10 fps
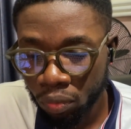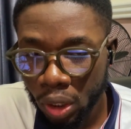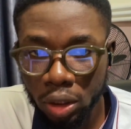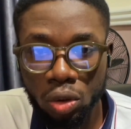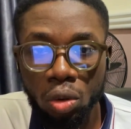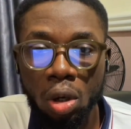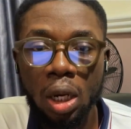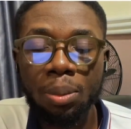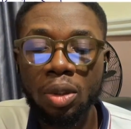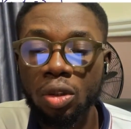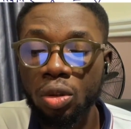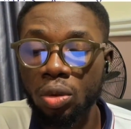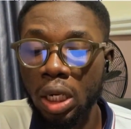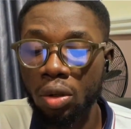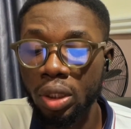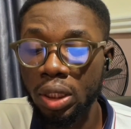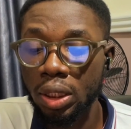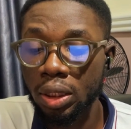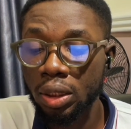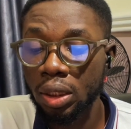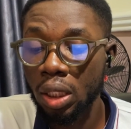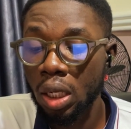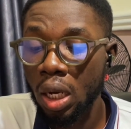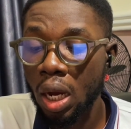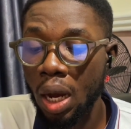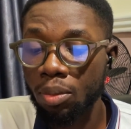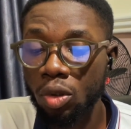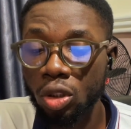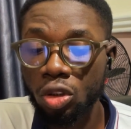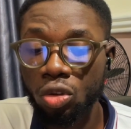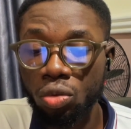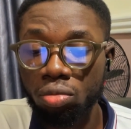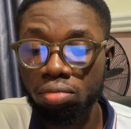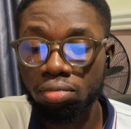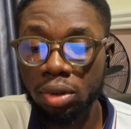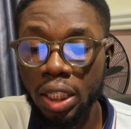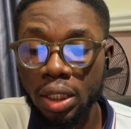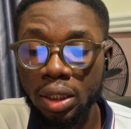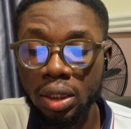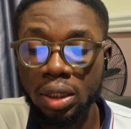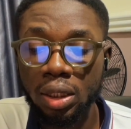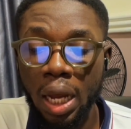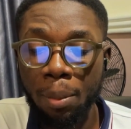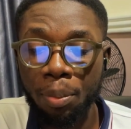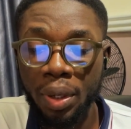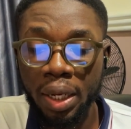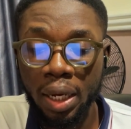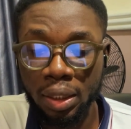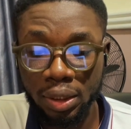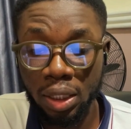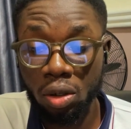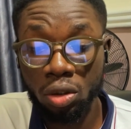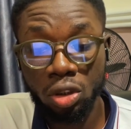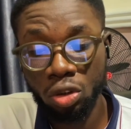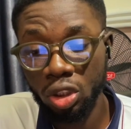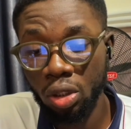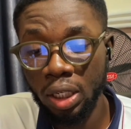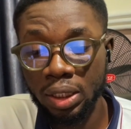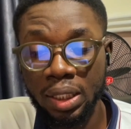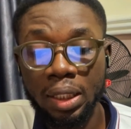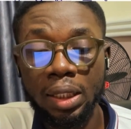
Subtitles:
And so all I'm going to do now is I'm going to take this ampere and seconds to the other side.